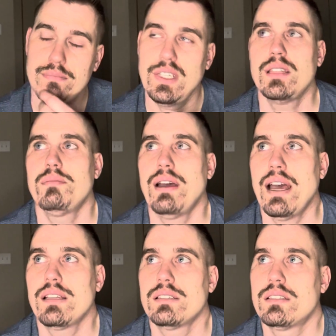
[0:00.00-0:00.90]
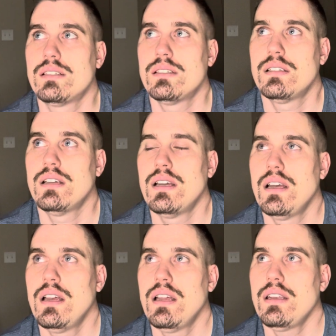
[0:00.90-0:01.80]
the past
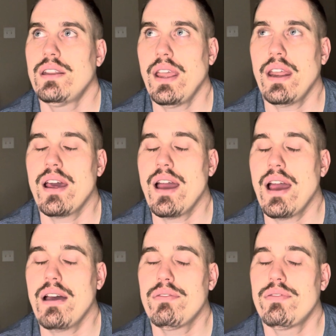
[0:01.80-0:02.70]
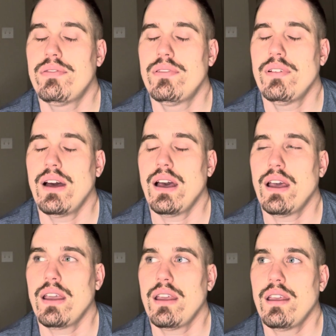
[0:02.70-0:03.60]
day and a half,
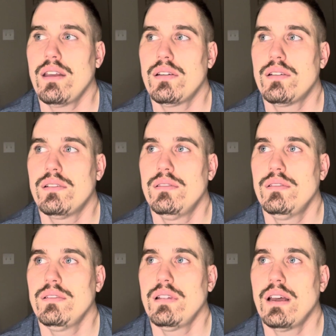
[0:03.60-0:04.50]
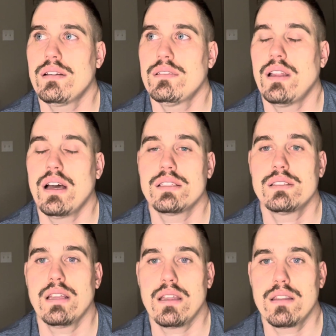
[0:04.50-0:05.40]
I lost
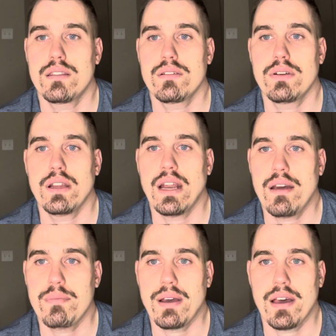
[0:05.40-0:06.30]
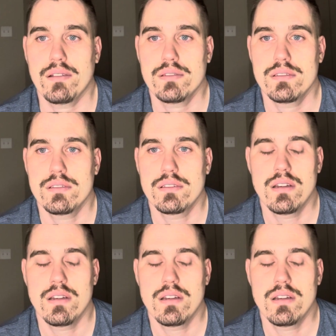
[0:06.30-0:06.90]
like 3.5 pounds.